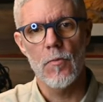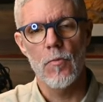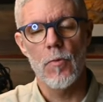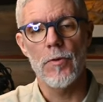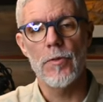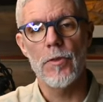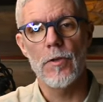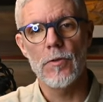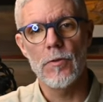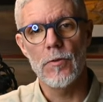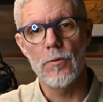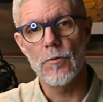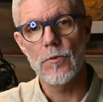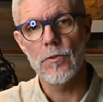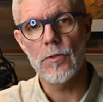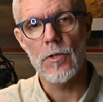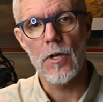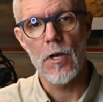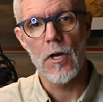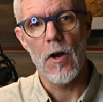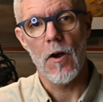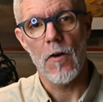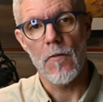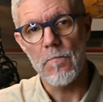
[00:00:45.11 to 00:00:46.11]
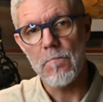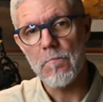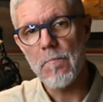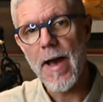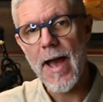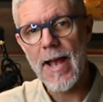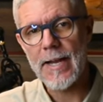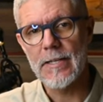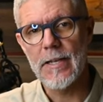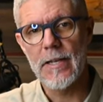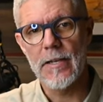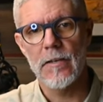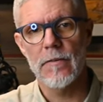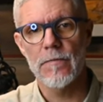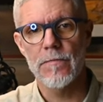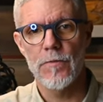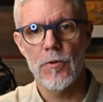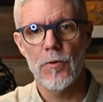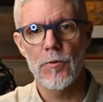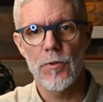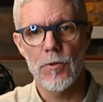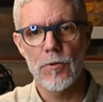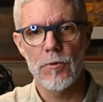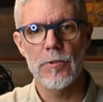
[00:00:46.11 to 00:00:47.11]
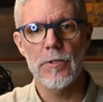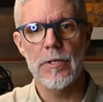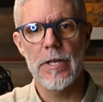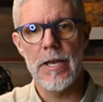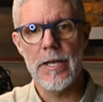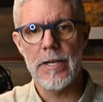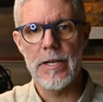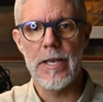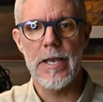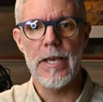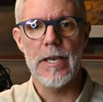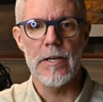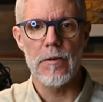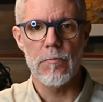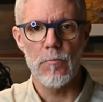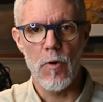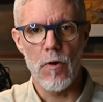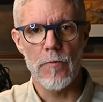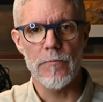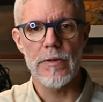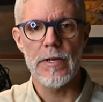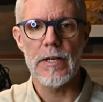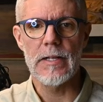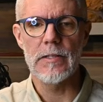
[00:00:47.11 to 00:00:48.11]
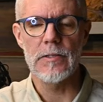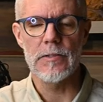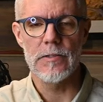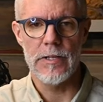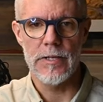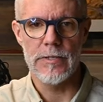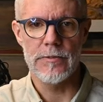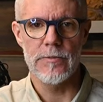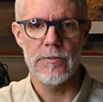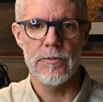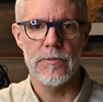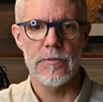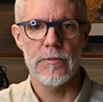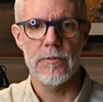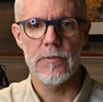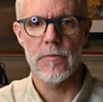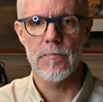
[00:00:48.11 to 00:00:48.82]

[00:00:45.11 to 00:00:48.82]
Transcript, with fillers: with the use of magnetic filters and anamorphic lenses.